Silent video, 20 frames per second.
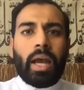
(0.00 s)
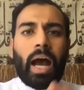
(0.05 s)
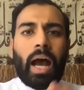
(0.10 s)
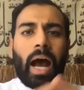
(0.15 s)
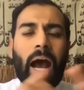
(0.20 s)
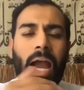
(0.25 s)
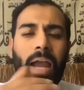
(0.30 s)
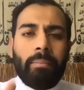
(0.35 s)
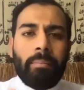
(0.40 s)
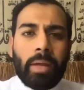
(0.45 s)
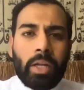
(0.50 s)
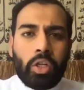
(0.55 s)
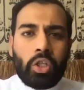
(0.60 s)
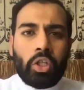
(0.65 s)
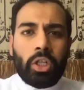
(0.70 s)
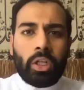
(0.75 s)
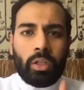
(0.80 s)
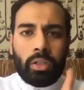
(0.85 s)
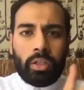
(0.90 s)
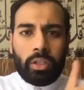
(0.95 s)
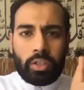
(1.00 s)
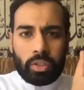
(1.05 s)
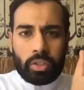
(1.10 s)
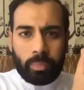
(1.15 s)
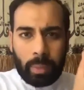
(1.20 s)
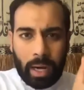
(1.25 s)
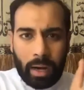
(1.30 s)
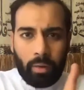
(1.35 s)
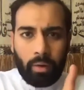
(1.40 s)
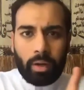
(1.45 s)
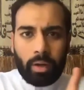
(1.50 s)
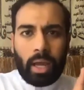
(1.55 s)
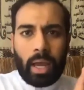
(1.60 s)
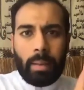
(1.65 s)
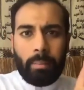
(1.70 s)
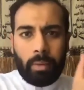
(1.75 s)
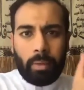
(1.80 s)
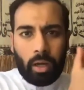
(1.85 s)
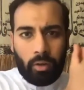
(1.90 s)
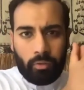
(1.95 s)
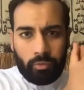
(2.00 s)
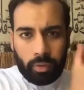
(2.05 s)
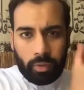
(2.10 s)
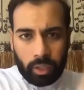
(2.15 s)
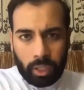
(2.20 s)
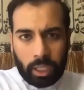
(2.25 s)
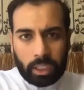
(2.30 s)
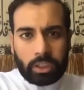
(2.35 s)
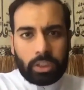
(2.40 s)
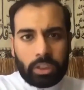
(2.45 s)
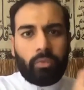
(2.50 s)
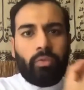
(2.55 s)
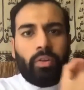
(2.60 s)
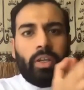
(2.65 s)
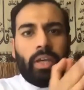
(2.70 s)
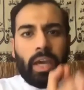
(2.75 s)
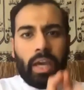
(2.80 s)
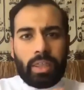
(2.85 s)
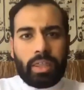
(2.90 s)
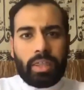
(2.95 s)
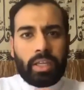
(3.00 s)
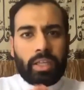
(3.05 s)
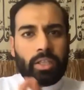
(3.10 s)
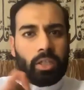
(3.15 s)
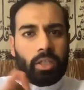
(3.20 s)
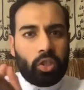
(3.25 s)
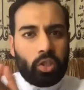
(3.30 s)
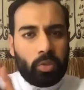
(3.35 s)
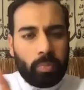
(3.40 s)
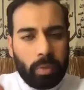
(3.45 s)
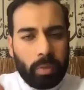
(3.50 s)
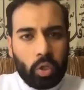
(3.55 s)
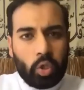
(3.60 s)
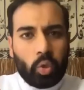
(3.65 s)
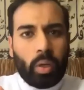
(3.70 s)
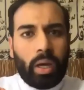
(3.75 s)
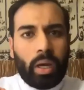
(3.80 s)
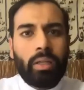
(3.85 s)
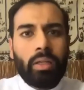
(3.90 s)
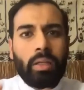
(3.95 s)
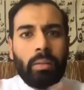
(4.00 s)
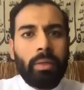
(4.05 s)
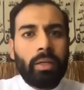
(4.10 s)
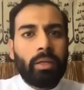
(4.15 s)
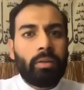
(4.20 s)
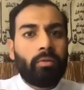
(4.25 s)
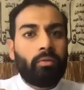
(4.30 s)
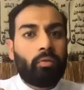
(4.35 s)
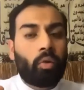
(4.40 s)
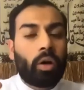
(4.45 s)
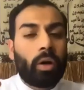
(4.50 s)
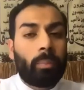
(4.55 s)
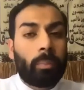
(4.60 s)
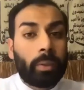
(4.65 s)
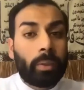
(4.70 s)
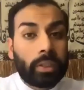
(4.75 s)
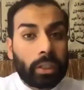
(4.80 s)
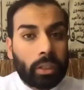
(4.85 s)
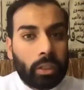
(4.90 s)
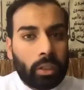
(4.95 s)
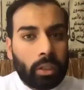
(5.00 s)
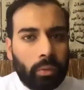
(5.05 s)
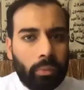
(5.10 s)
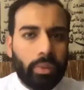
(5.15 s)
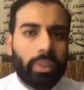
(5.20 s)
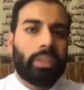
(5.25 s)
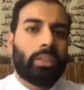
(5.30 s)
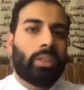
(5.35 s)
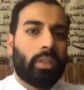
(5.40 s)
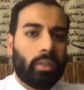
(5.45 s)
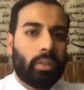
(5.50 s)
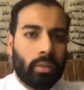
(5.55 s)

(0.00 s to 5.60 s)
I mentioned this paradigm of philosophy, ethics, and spirituality for a particular reason.